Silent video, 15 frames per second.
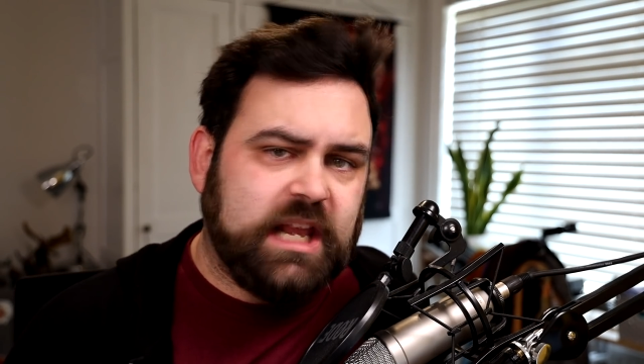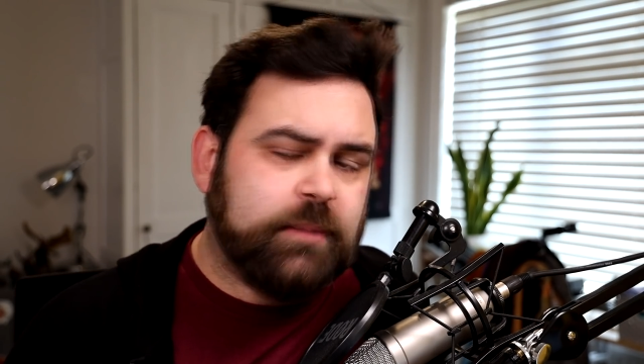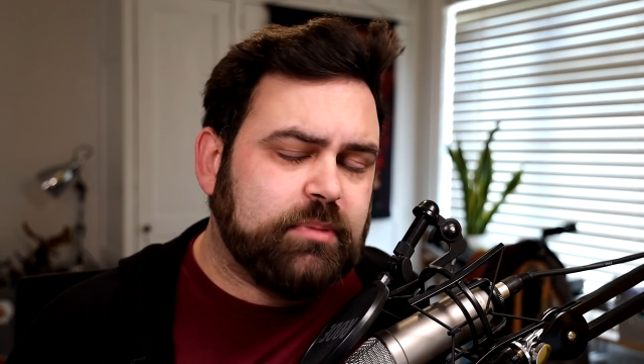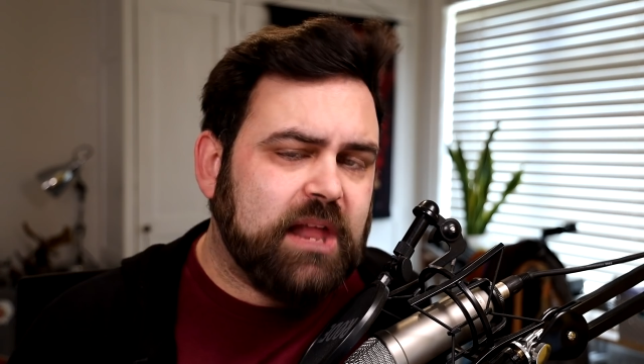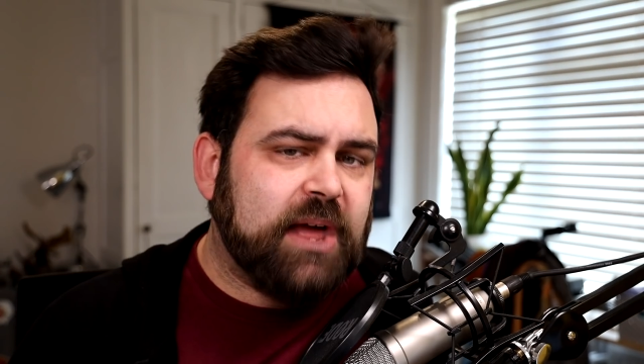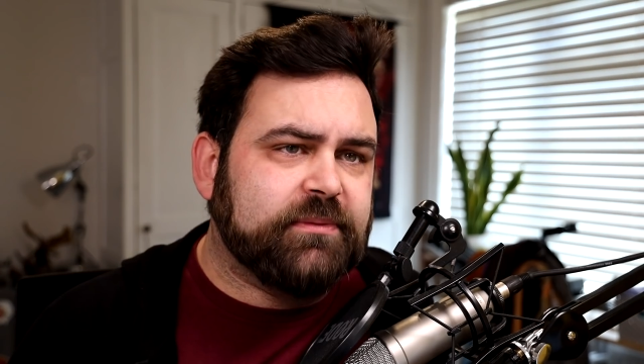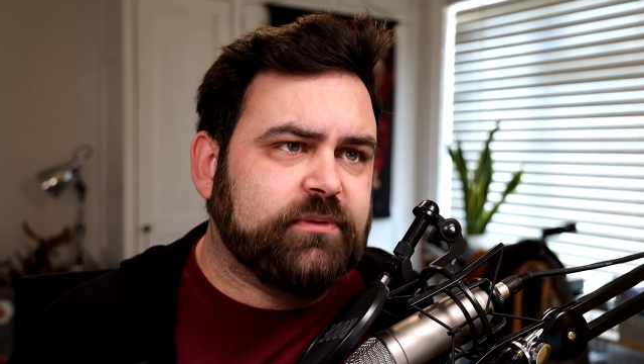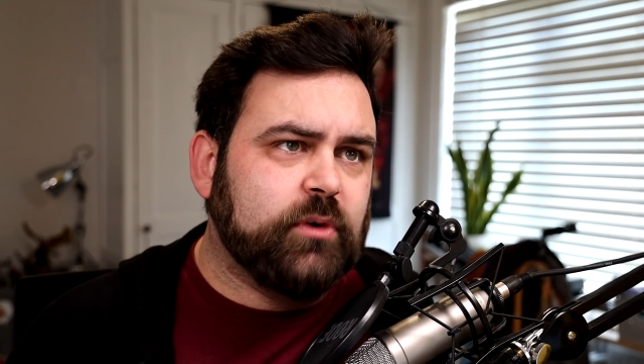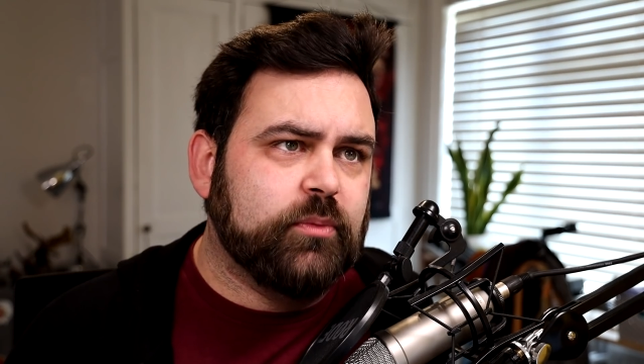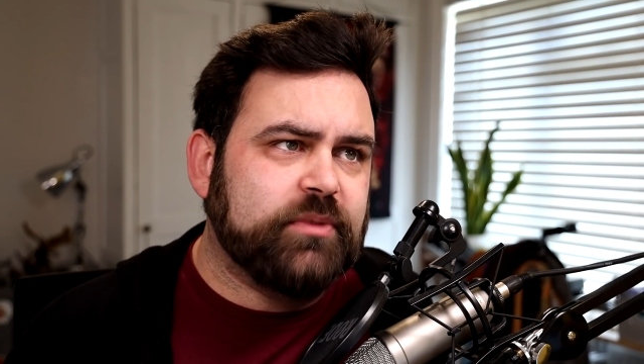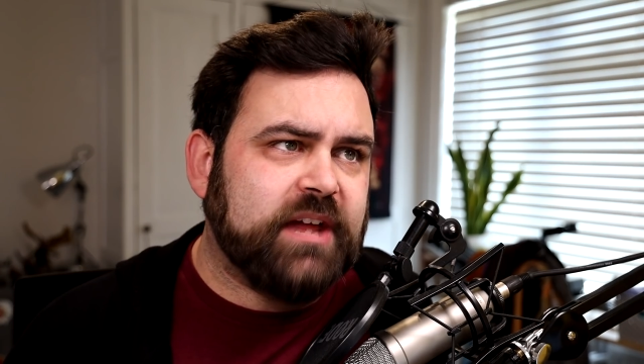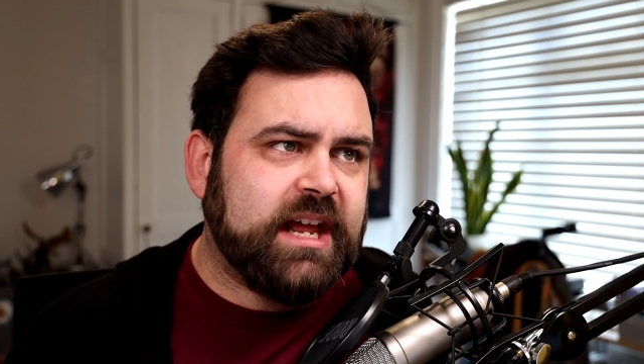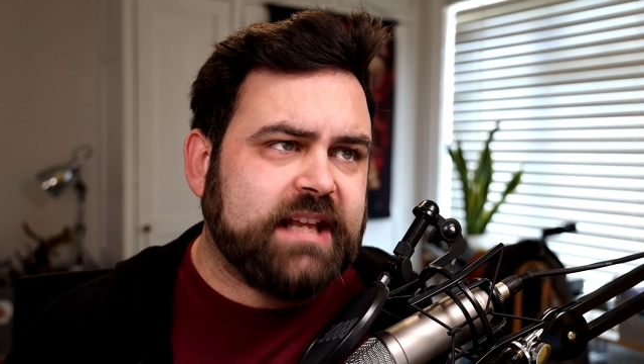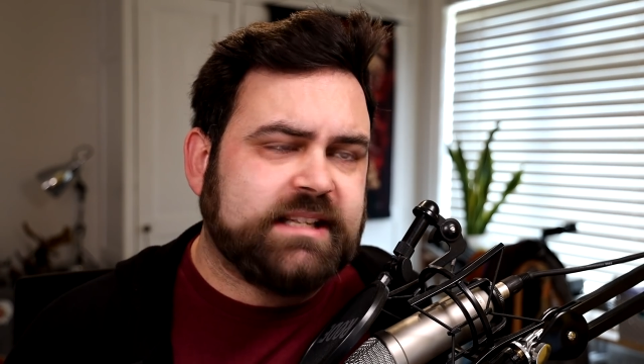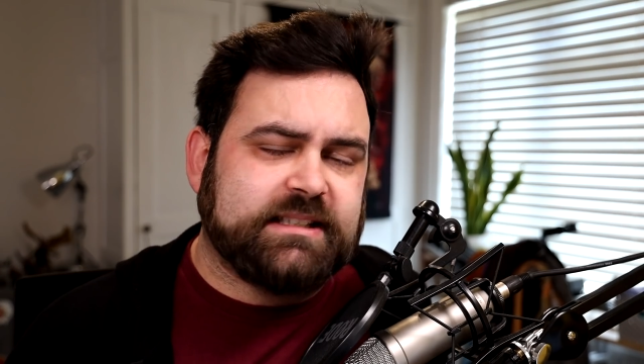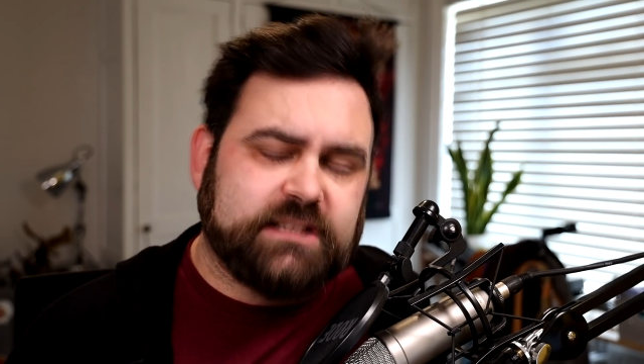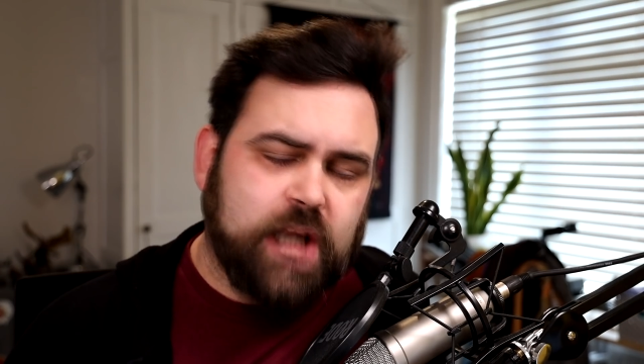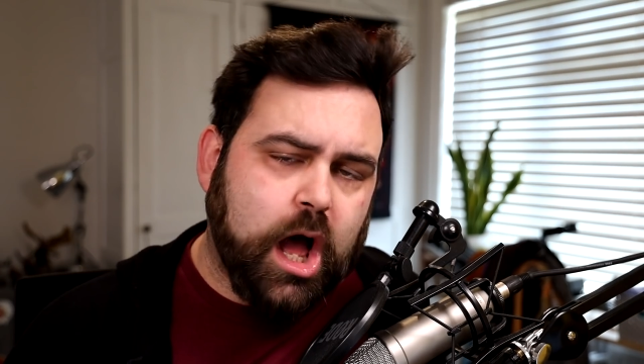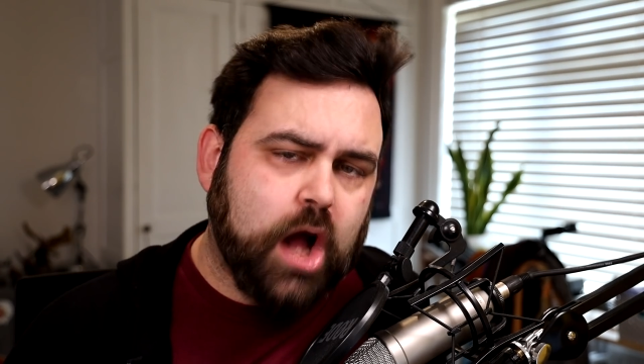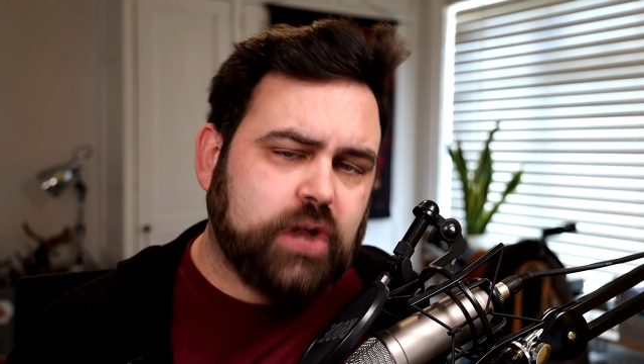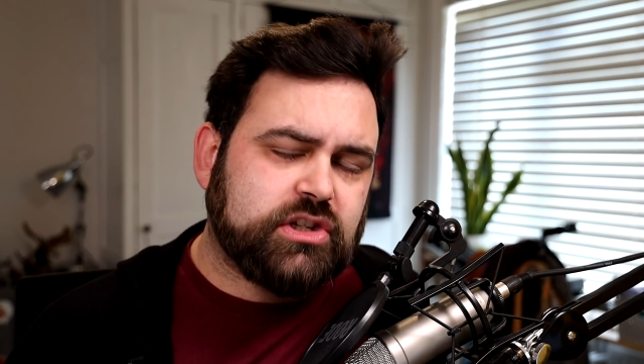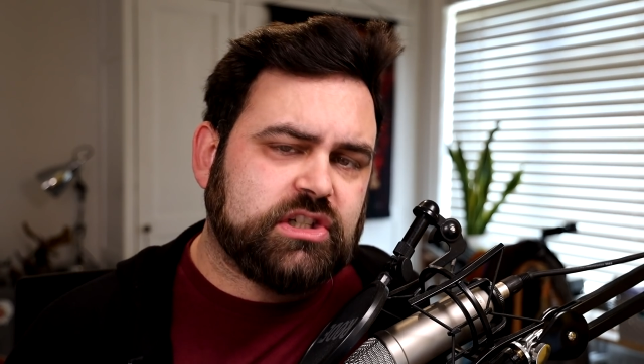a platform that is
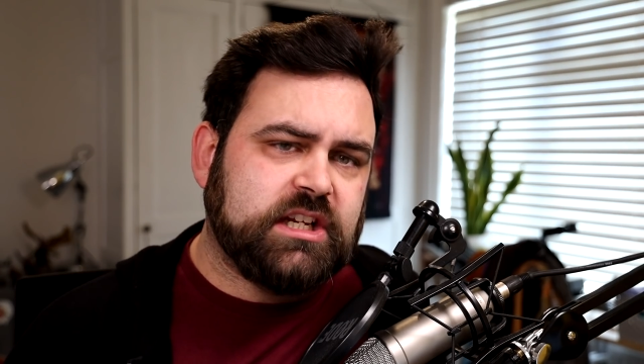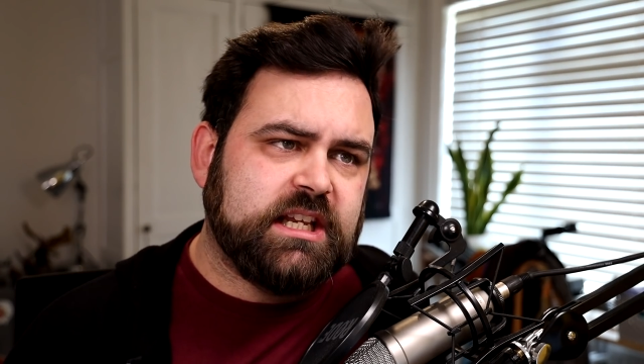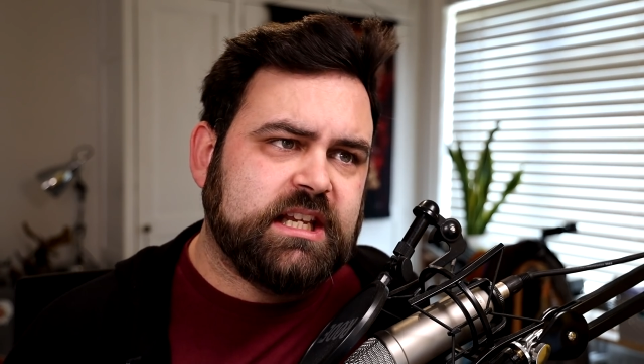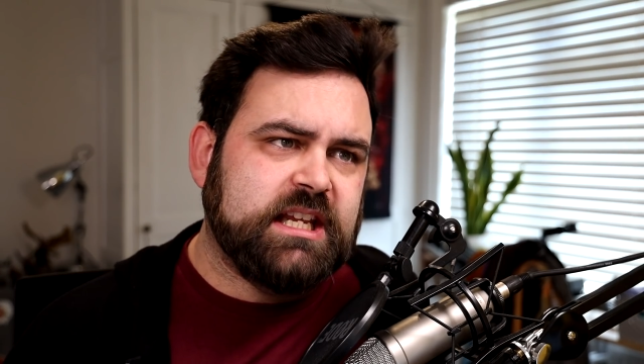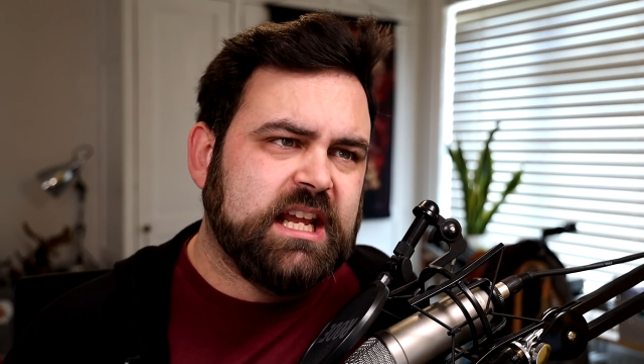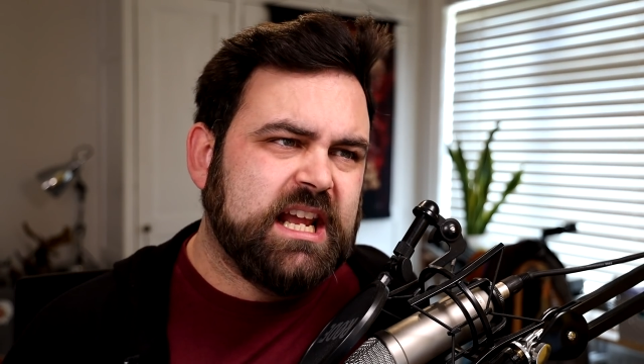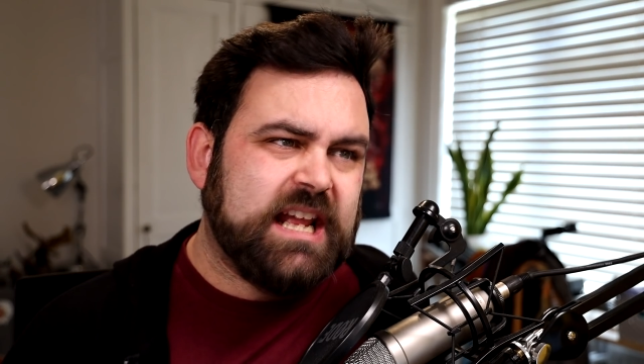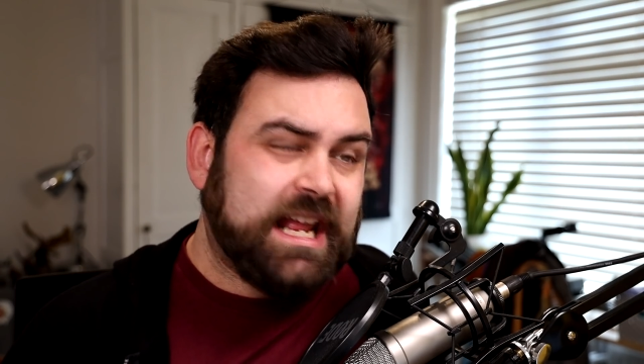largely